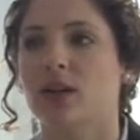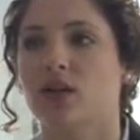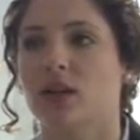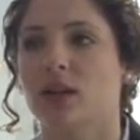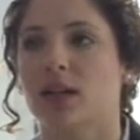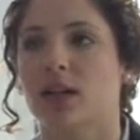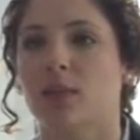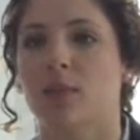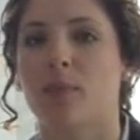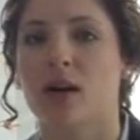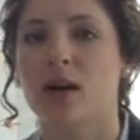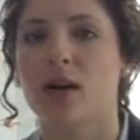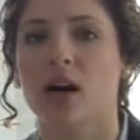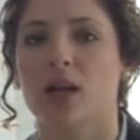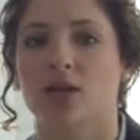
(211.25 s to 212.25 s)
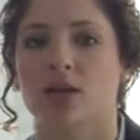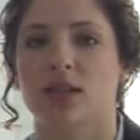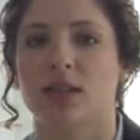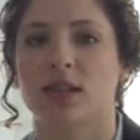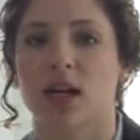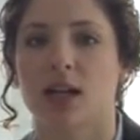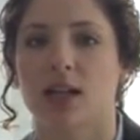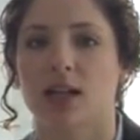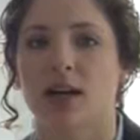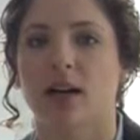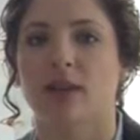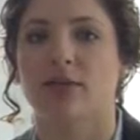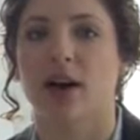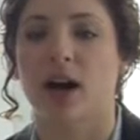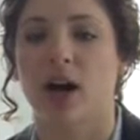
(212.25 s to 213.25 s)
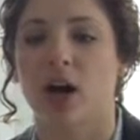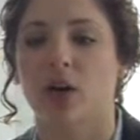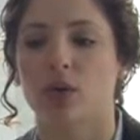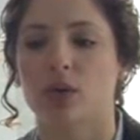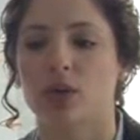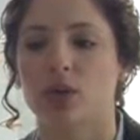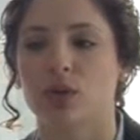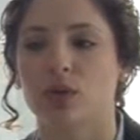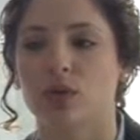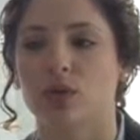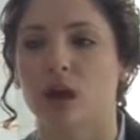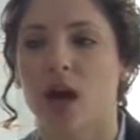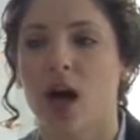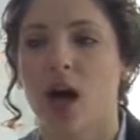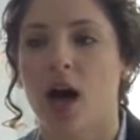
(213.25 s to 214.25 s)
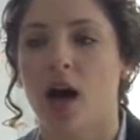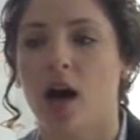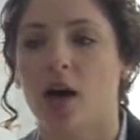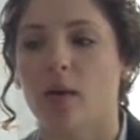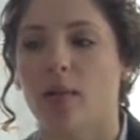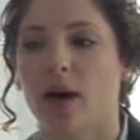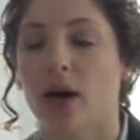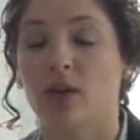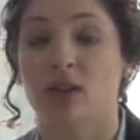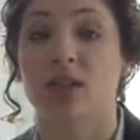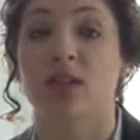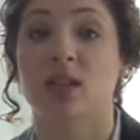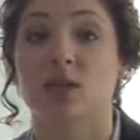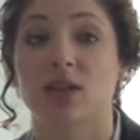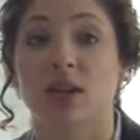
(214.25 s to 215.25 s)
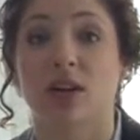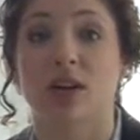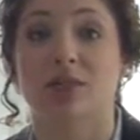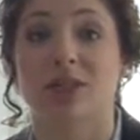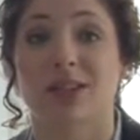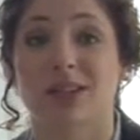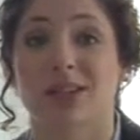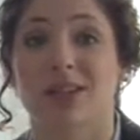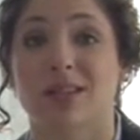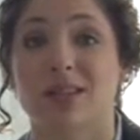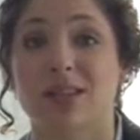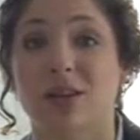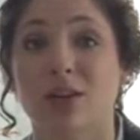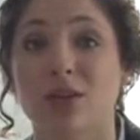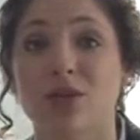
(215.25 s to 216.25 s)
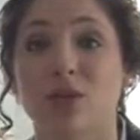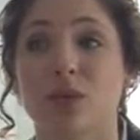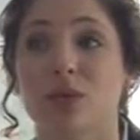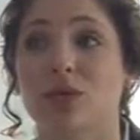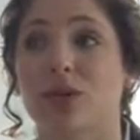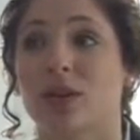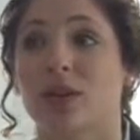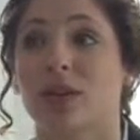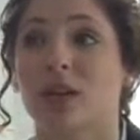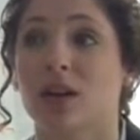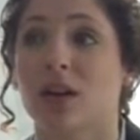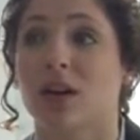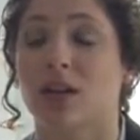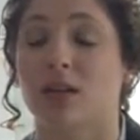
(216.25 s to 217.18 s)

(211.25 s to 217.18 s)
You can get a better understanding of how to deal with the conflict in itself. So when you look at the